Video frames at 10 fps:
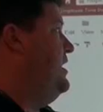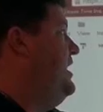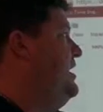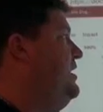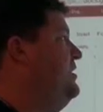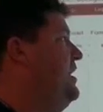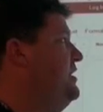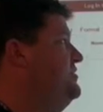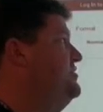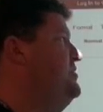and I
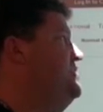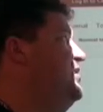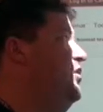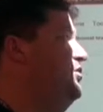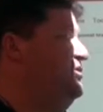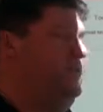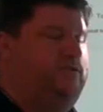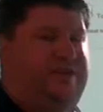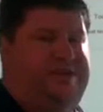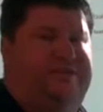can see that all set
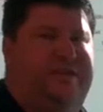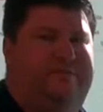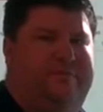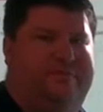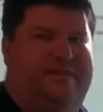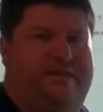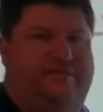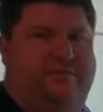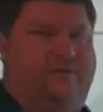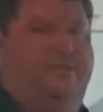changes have been saved.